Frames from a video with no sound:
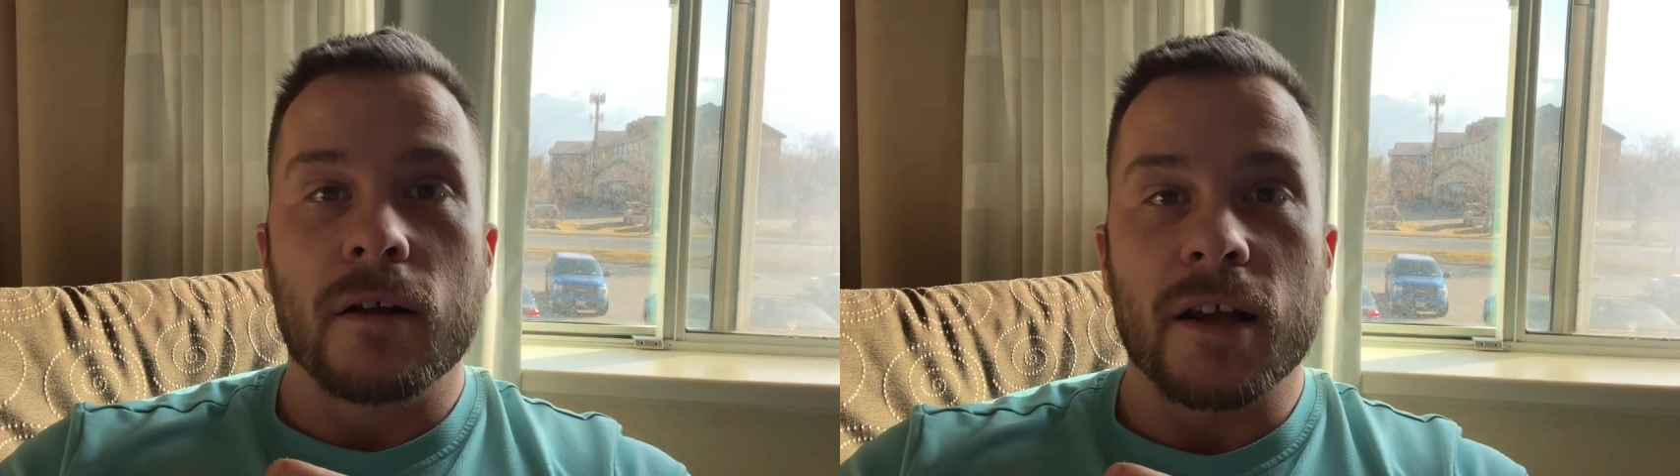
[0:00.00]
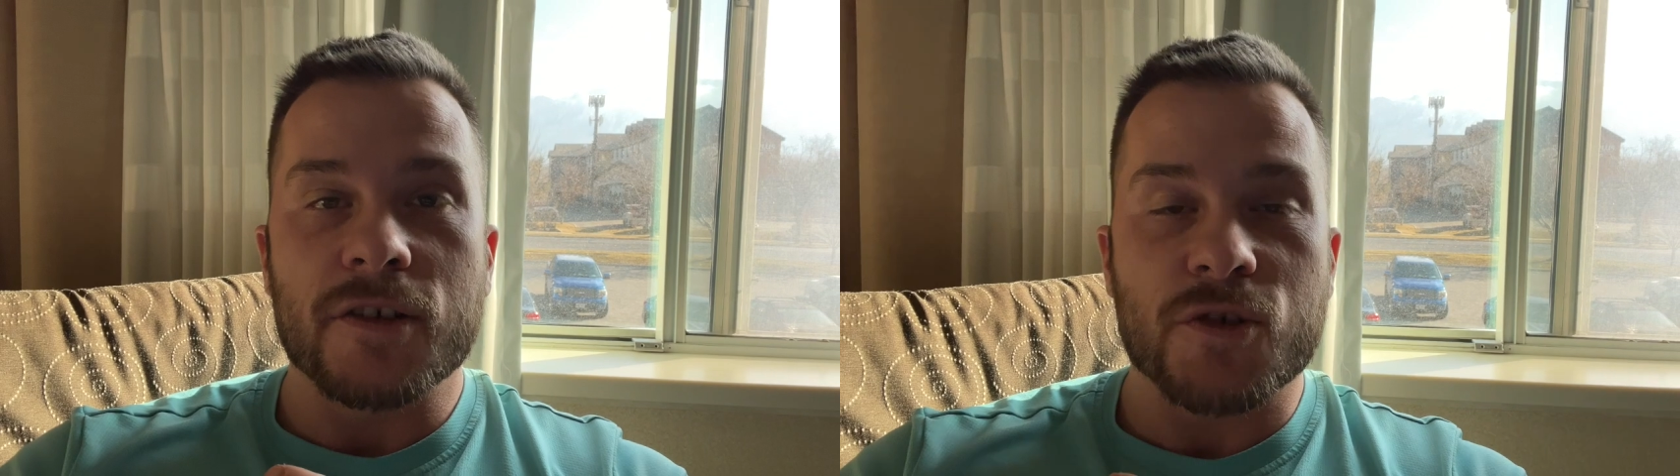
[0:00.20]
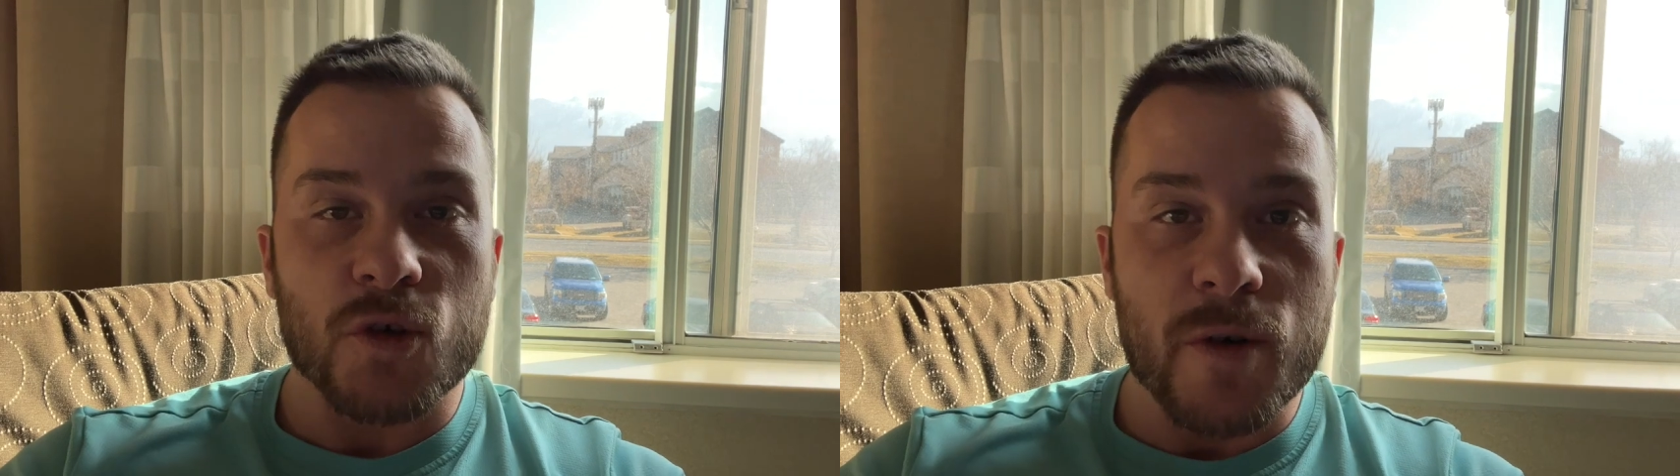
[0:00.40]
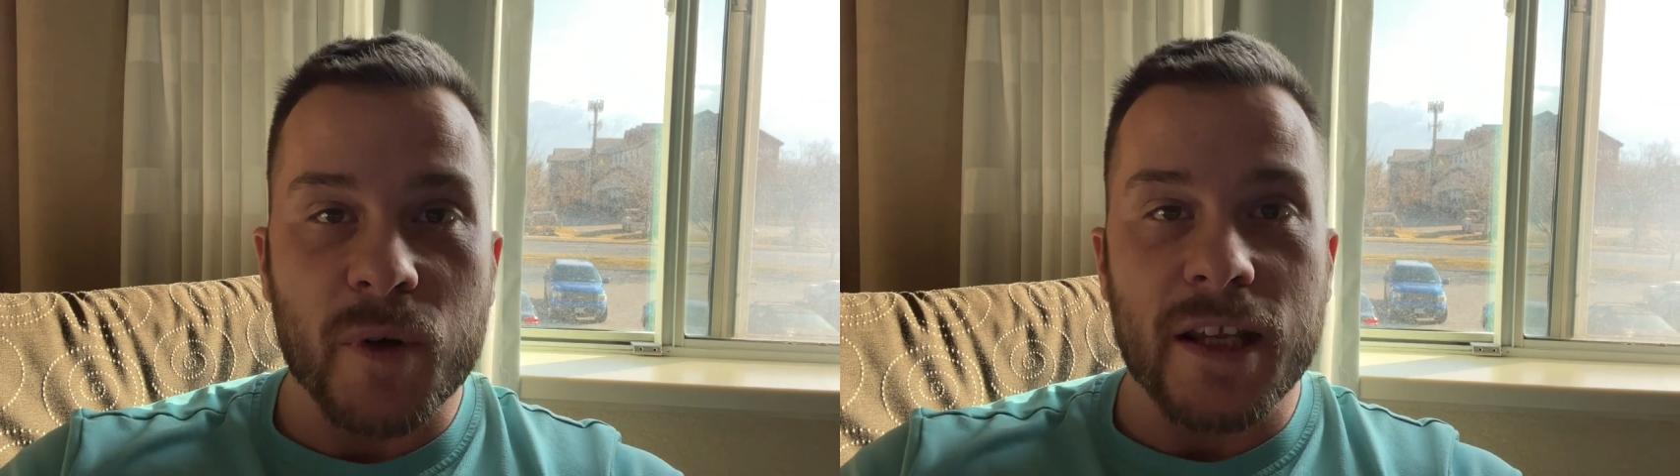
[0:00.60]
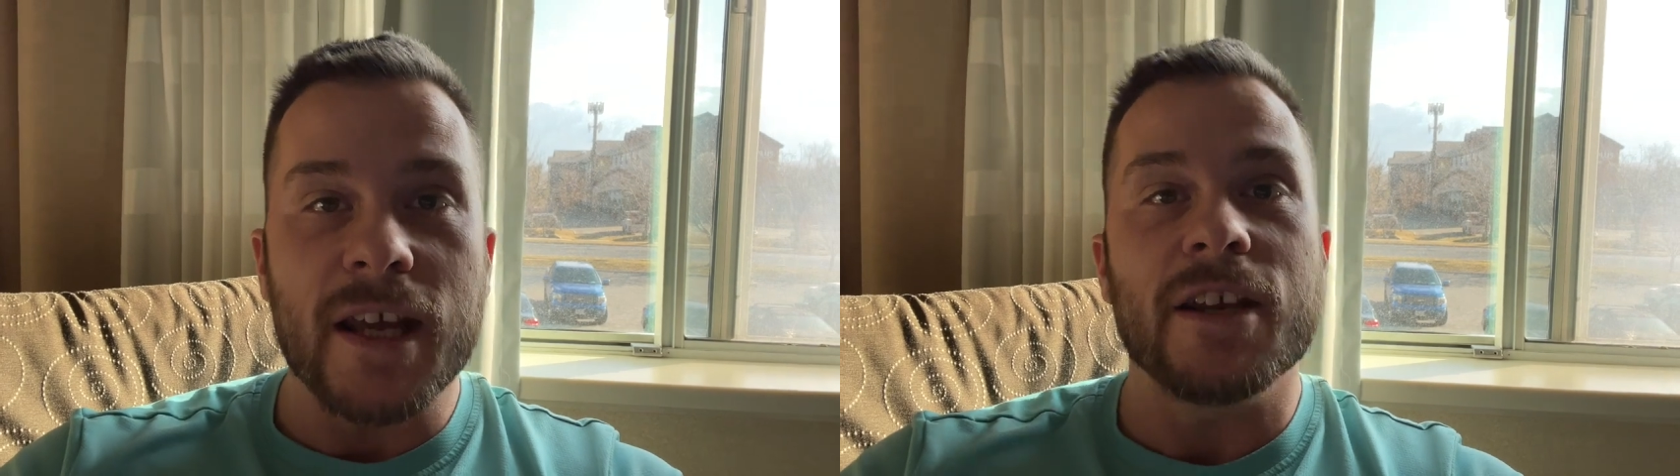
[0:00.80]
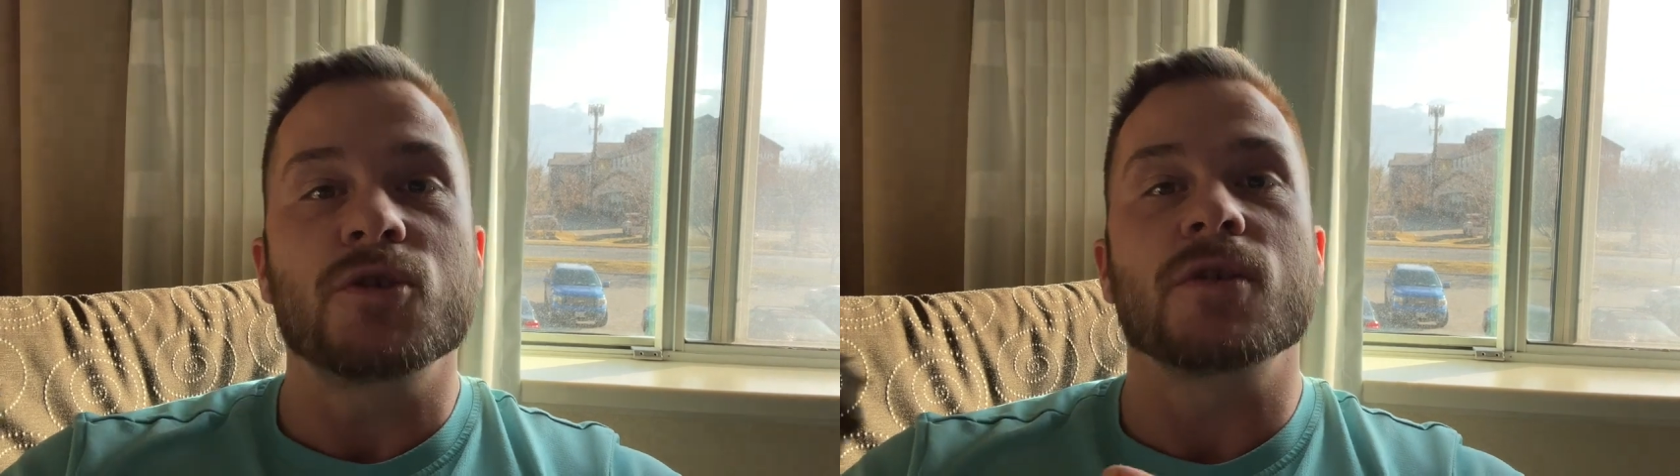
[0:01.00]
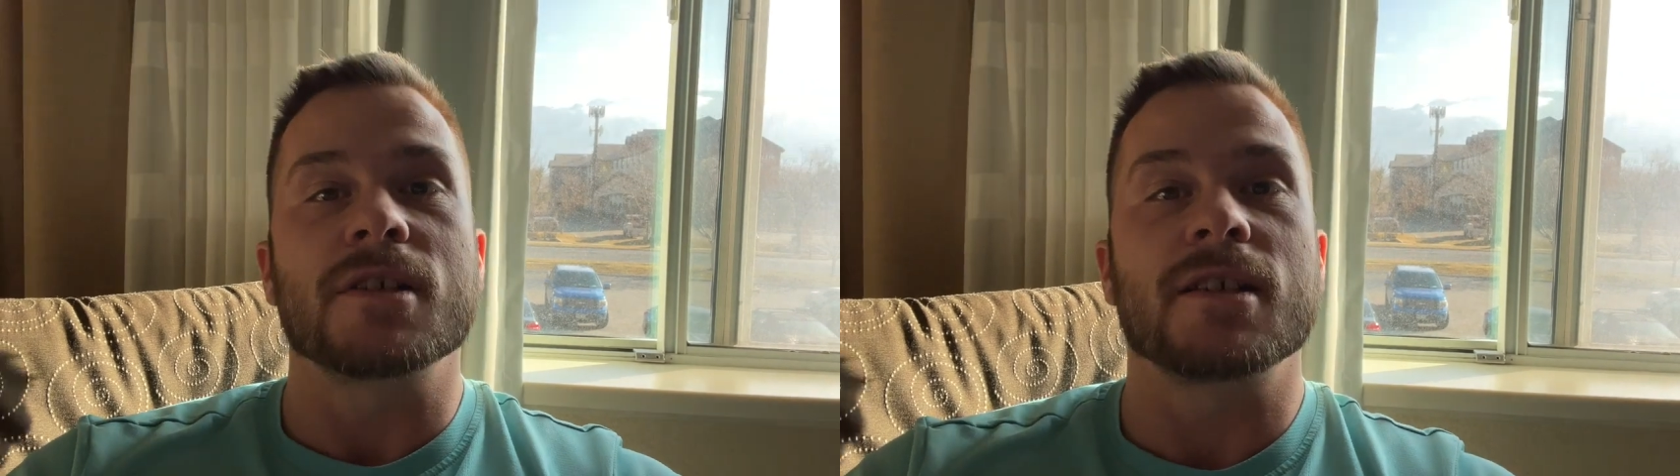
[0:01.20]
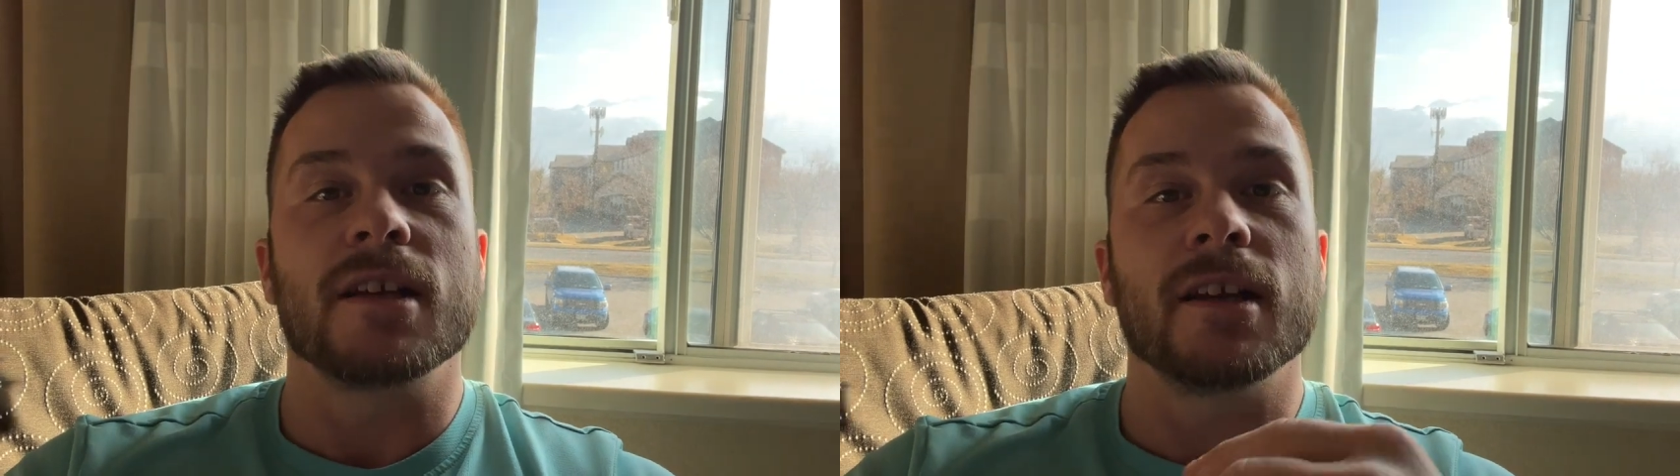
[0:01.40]
extremely
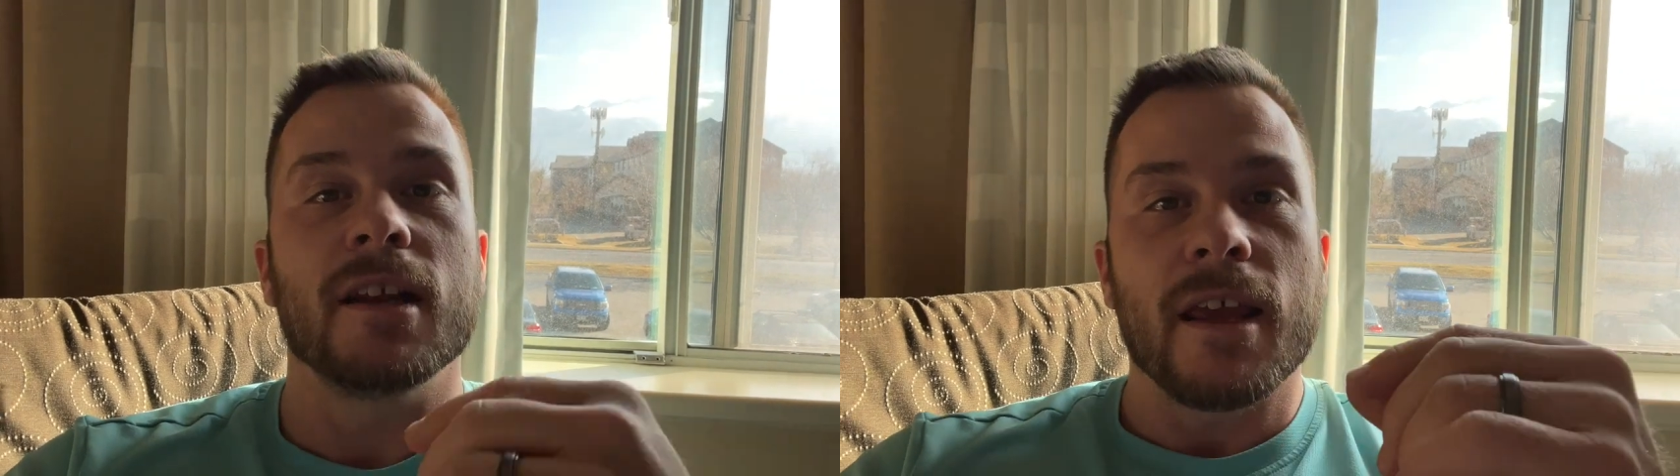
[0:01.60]
interested